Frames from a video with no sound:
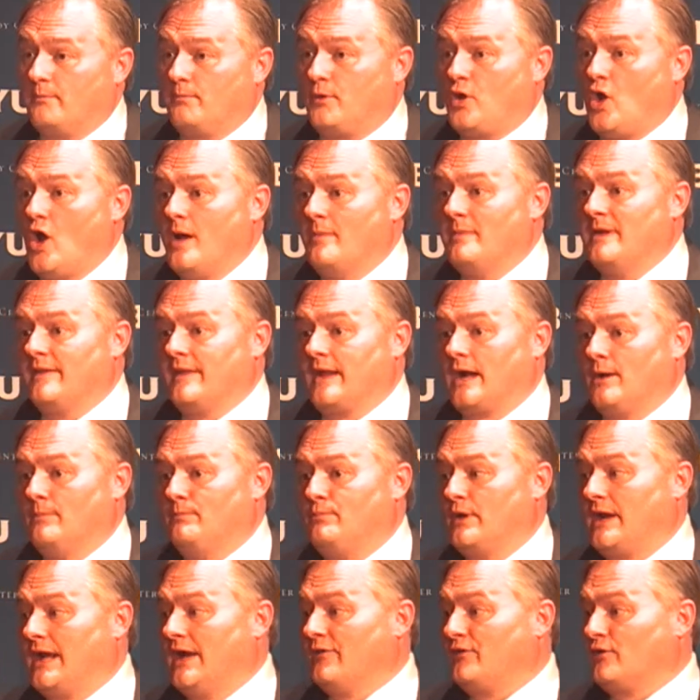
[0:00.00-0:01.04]
comment that I'll
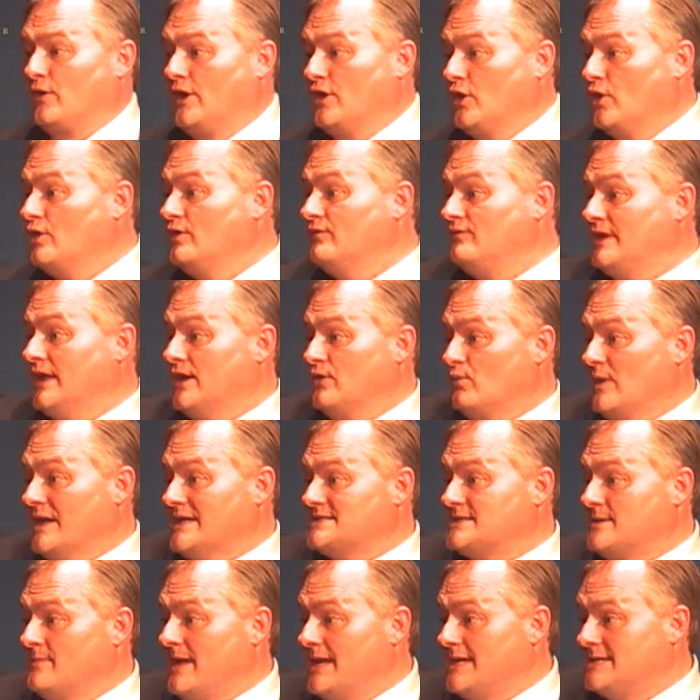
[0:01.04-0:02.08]
put out there, I know you've done
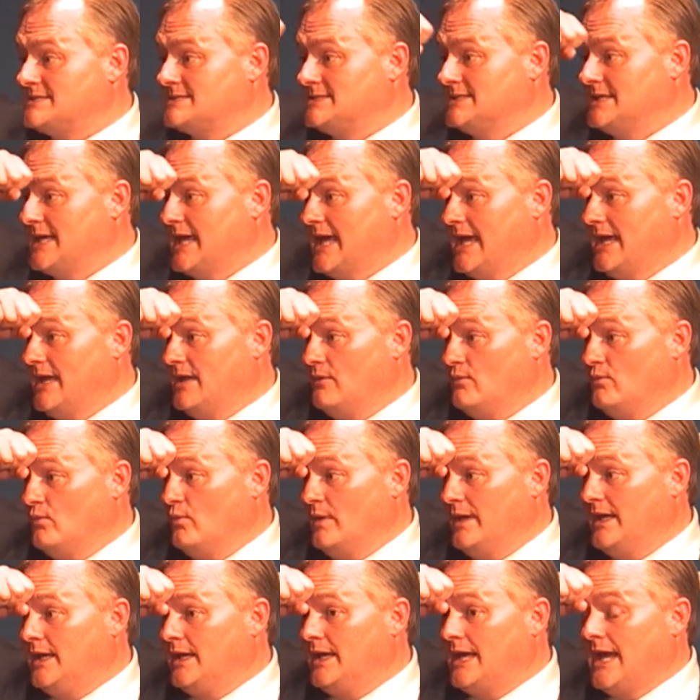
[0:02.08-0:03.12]
resumes today.
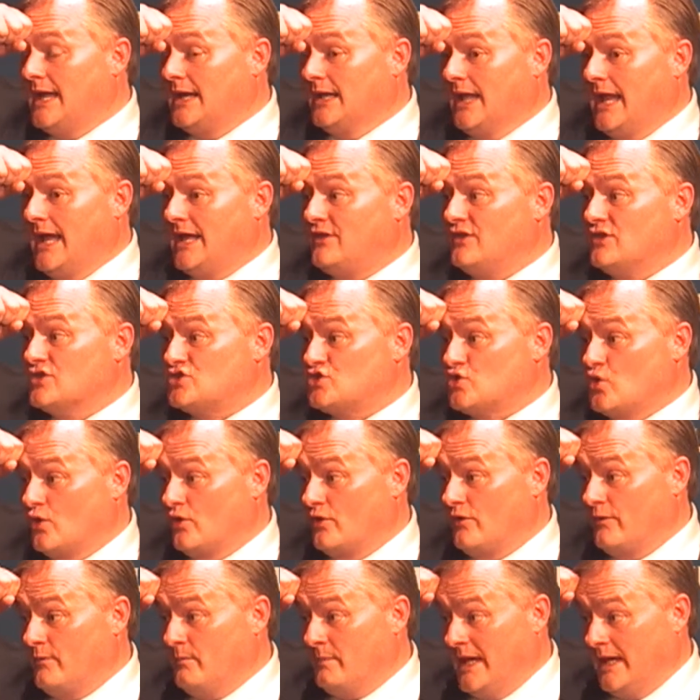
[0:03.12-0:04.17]
We kind of like the
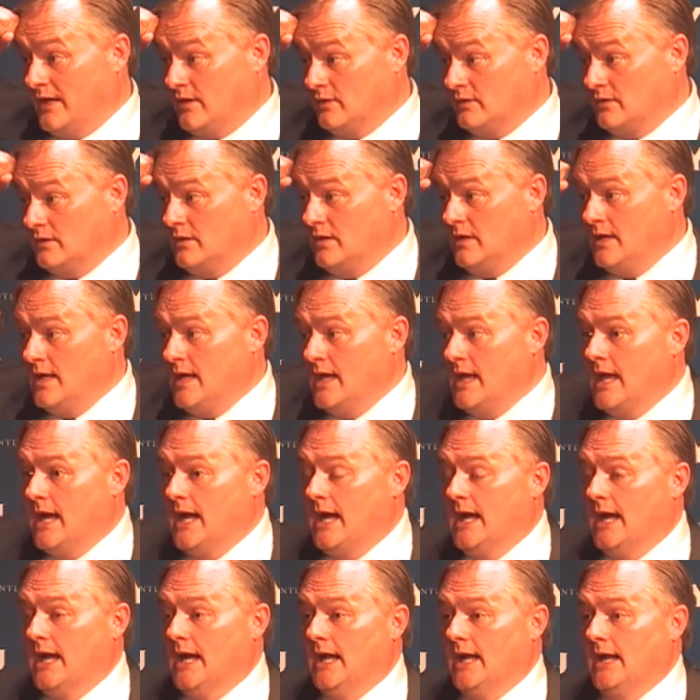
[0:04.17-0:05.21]
shorter the better.
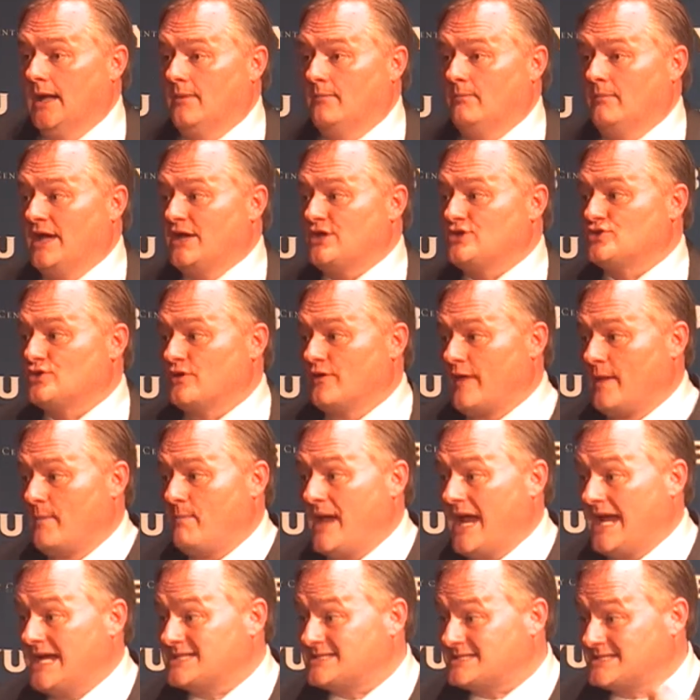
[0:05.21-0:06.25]
Make sure they
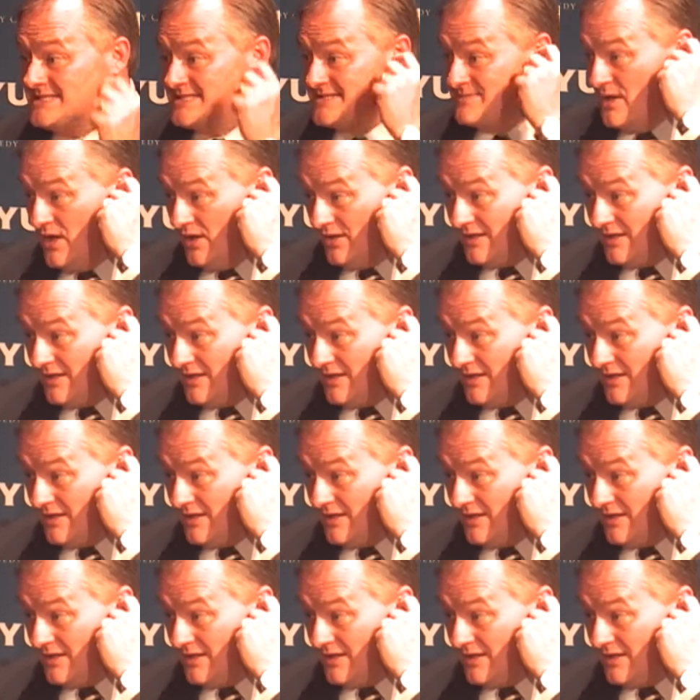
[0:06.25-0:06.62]
pass the smell